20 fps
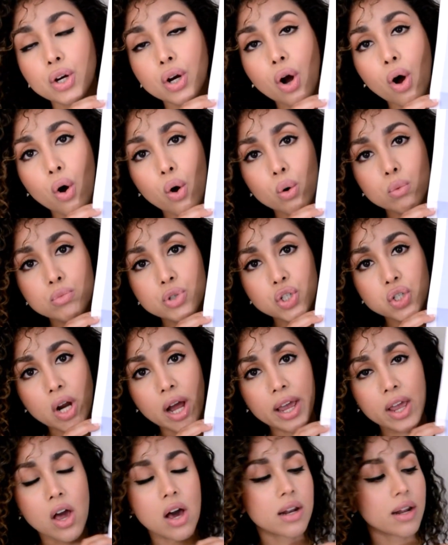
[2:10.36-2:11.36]
home
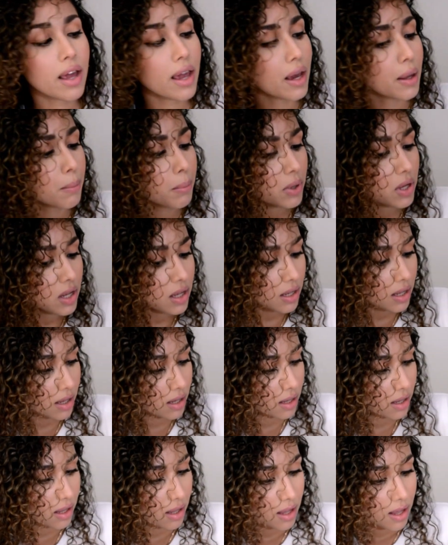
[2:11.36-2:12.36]
try-on handbook.
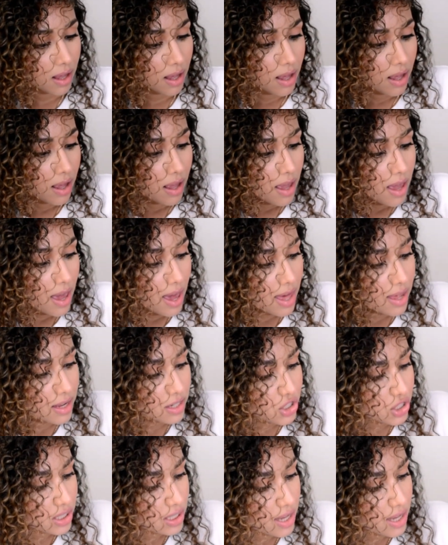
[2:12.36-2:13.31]
And it just